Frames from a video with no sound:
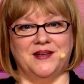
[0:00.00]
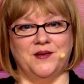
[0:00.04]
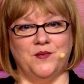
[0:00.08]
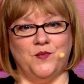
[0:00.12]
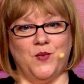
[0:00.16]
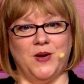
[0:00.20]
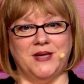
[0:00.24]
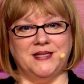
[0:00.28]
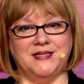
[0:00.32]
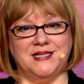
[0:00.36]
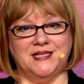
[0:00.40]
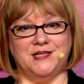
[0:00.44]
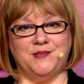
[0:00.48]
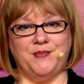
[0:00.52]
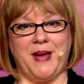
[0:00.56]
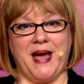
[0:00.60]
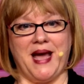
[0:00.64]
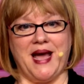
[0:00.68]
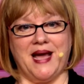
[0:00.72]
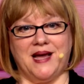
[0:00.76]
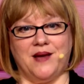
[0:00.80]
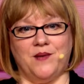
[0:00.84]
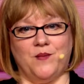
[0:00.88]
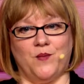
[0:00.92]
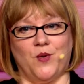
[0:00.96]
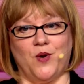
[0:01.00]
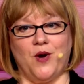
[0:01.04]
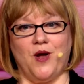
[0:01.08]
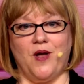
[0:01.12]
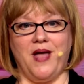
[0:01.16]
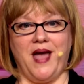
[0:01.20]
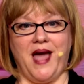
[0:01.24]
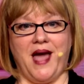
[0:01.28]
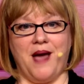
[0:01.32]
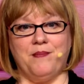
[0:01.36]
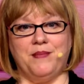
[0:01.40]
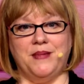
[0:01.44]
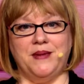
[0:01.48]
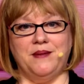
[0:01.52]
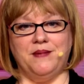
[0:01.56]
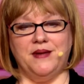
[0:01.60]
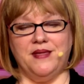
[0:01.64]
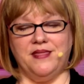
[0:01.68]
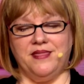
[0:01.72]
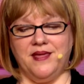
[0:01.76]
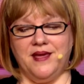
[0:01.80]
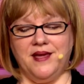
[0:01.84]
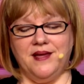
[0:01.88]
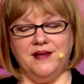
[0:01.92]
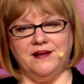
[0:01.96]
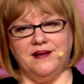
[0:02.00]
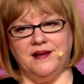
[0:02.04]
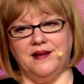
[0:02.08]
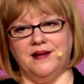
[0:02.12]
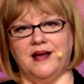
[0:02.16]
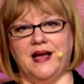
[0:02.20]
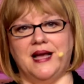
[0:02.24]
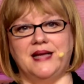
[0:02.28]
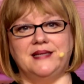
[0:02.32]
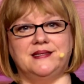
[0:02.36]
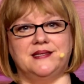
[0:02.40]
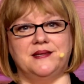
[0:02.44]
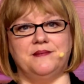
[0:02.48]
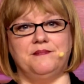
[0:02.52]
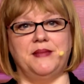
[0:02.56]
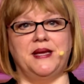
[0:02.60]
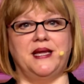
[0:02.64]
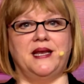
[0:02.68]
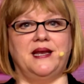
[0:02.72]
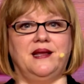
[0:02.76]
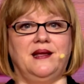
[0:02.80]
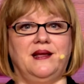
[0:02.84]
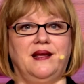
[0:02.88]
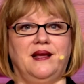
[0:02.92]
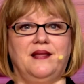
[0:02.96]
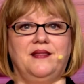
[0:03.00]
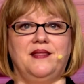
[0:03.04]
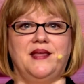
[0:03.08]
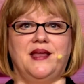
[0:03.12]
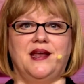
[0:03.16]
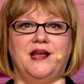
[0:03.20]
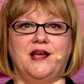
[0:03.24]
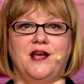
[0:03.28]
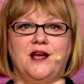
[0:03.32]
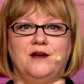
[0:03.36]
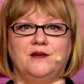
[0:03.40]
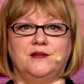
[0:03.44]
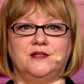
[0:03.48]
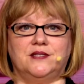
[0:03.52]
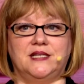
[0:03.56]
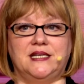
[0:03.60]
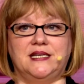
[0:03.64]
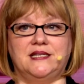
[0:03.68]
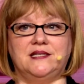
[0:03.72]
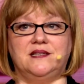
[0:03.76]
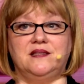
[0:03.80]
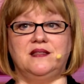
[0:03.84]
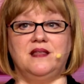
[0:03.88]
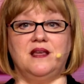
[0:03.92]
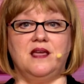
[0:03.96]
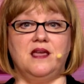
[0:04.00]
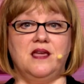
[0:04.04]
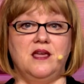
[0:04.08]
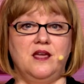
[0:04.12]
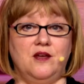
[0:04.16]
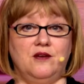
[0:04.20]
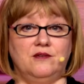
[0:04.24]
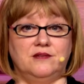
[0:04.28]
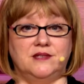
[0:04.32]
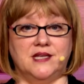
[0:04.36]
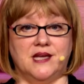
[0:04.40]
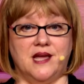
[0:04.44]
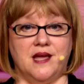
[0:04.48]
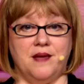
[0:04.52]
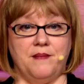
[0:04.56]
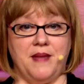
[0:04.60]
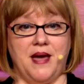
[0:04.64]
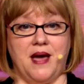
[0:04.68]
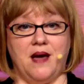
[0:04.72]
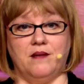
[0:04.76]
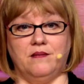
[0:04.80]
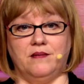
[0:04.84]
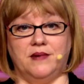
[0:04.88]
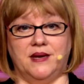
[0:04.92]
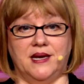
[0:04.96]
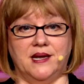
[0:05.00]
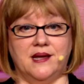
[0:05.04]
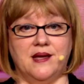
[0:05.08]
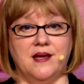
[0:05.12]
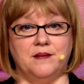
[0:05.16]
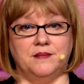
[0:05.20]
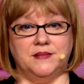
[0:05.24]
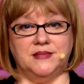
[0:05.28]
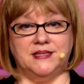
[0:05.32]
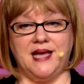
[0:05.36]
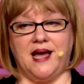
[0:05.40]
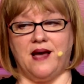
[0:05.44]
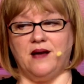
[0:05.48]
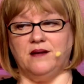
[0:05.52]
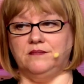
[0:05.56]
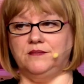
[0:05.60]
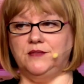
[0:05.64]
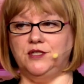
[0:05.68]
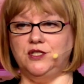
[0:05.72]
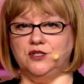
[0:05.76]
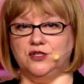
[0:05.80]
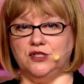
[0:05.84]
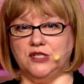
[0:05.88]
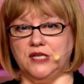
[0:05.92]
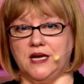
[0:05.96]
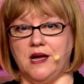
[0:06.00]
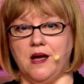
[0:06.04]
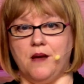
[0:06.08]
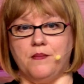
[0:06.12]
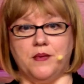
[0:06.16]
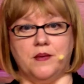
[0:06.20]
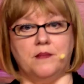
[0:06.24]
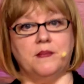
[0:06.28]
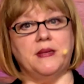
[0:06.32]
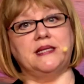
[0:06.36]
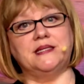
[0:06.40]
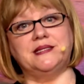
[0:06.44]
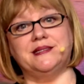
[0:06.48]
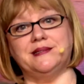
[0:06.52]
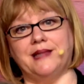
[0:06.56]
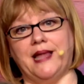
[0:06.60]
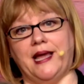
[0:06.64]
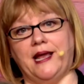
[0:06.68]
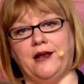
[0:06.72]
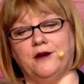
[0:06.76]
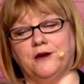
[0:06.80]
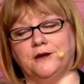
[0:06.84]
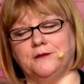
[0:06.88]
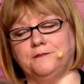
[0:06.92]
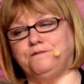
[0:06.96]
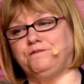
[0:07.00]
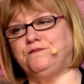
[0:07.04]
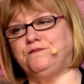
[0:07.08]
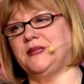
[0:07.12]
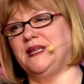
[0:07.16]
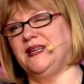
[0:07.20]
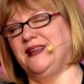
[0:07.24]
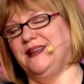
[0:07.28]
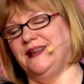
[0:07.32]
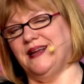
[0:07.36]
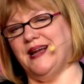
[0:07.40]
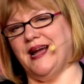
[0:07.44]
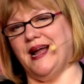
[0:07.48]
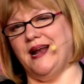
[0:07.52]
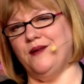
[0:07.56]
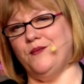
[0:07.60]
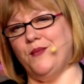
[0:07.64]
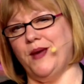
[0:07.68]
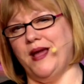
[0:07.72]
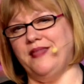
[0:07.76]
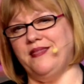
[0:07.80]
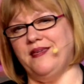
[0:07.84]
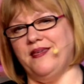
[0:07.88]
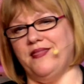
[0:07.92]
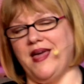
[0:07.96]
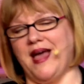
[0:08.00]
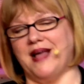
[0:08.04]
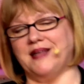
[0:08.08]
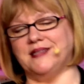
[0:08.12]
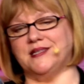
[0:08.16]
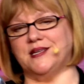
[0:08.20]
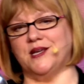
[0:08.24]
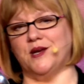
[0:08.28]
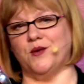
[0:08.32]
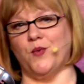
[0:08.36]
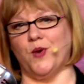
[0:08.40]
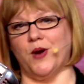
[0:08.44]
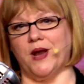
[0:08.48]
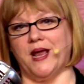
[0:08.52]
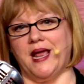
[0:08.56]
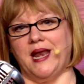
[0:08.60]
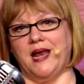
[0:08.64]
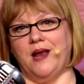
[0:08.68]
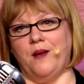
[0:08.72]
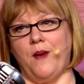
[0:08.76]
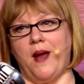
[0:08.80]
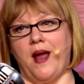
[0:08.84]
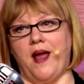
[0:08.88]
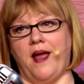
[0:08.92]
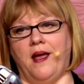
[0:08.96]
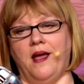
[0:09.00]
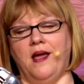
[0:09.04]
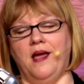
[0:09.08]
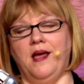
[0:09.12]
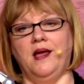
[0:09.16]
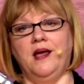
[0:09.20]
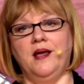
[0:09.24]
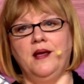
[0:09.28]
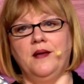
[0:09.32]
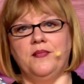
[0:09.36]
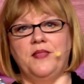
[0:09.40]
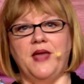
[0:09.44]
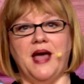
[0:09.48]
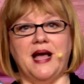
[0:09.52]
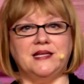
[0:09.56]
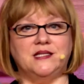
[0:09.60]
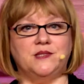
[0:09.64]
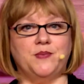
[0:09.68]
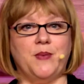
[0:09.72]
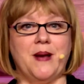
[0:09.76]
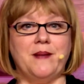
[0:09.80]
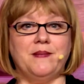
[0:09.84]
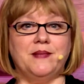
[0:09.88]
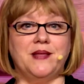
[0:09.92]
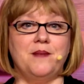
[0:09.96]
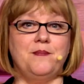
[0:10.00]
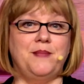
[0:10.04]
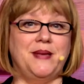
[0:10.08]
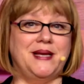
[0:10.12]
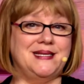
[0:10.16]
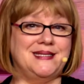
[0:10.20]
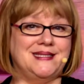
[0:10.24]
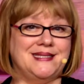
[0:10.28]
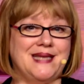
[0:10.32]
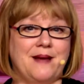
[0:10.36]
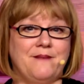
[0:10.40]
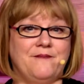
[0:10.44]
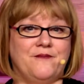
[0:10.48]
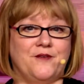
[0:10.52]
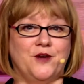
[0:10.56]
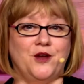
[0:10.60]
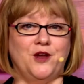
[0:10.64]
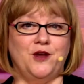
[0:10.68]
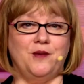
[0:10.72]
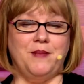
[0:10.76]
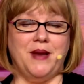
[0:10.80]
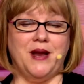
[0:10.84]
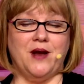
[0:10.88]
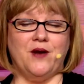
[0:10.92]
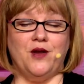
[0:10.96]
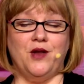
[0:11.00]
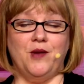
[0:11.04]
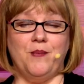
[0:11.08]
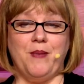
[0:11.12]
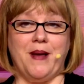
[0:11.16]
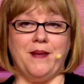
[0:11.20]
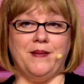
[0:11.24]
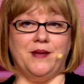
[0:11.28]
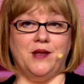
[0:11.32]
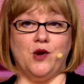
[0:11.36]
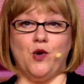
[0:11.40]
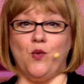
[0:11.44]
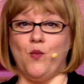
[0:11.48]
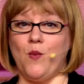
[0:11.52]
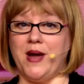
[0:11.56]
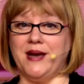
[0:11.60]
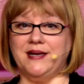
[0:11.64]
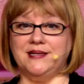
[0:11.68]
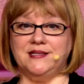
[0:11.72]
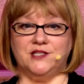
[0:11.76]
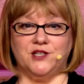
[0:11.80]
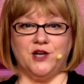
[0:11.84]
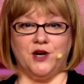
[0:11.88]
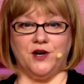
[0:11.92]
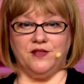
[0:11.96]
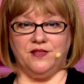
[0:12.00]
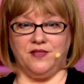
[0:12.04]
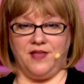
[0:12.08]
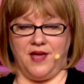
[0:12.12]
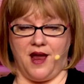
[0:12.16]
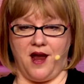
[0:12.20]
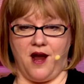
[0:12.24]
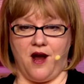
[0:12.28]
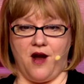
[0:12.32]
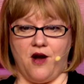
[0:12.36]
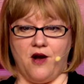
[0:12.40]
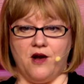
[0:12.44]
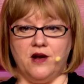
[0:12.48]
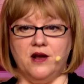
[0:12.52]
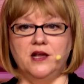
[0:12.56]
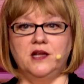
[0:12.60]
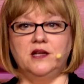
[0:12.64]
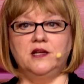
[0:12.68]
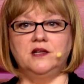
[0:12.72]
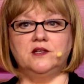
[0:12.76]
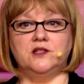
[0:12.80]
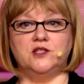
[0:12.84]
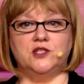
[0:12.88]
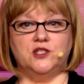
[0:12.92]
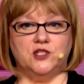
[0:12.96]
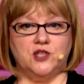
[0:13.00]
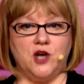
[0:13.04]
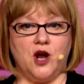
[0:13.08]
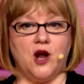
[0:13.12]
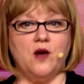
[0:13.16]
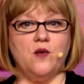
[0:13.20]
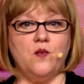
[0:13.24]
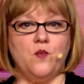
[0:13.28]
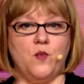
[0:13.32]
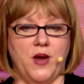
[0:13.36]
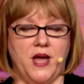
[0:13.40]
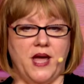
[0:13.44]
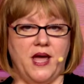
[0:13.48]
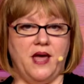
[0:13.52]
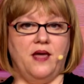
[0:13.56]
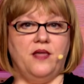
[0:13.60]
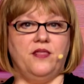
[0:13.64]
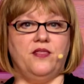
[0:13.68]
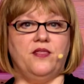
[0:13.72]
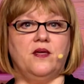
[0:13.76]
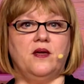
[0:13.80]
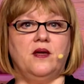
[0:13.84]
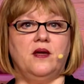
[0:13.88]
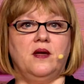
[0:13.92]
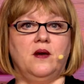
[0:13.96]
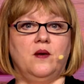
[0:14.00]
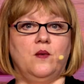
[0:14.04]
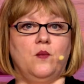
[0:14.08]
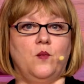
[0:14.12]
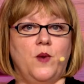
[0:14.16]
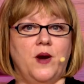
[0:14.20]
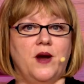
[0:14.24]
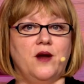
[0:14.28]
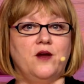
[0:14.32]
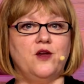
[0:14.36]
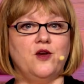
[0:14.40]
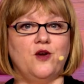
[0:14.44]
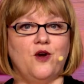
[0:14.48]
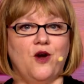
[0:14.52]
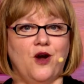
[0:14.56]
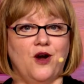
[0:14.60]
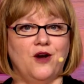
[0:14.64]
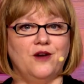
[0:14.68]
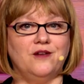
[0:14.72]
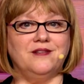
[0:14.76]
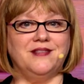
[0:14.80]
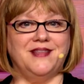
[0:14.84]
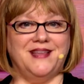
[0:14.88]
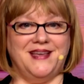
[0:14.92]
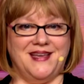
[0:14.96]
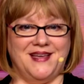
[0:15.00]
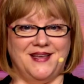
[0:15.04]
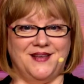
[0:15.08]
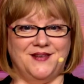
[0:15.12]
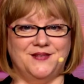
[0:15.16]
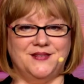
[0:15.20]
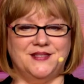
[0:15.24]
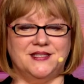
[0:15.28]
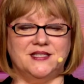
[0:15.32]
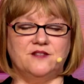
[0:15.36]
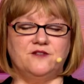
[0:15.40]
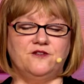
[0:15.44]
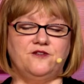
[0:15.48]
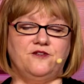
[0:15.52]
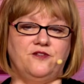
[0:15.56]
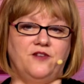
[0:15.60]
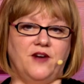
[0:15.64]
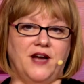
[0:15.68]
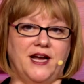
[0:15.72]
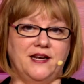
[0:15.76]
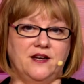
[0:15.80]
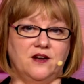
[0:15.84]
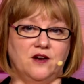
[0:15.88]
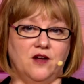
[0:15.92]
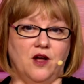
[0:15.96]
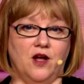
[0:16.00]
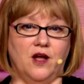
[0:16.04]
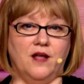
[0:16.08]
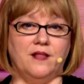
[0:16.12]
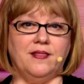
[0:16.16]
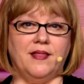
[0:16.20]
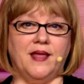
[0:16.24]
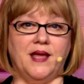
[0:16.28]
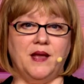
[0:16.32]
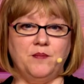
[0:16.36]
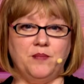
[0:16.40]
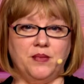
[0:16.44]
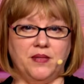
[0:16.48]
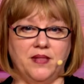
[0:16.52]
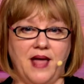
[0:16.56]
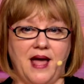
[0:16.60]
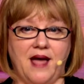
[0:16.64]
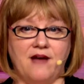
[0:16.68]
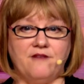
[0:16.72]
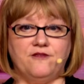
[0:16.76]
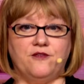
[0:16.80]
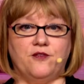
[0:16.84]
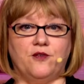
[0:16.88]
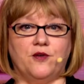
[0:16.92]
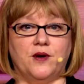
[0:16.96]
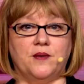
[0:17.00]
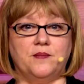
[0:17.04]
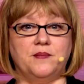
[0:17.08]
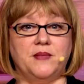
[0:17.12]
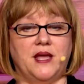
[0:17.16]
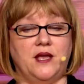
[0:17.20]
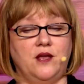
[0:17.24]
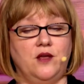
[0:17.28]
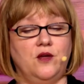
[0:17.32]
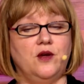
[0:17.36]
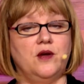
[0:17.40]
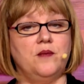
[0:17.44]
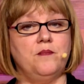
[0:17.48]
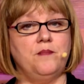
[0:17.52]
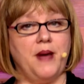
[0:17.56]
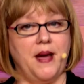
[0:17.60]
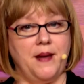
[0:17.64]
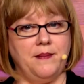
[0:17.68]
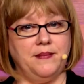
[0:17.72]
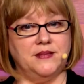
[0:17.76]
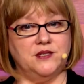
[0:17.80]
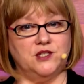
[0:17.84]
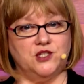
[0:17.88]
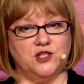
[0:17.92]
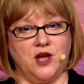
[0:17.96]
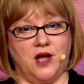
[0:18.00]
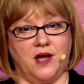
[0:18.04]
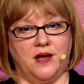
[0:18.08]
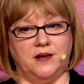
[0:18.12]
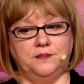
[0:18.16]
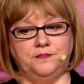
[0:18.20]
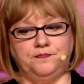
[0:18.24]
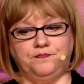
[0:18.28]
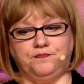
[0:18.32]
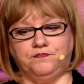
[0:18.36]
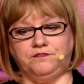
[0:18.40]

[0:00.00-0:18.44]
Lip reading: Once it's back and we're all happy with it, I submit it, and then it goes into the queue to come out when it comes out, usually a couple months later. Kind of way that's going to work anyway. That's probably a big step for you, Mary. You probably don't want to start there. Start with where your heart lives. Find an online platform that you can publish on.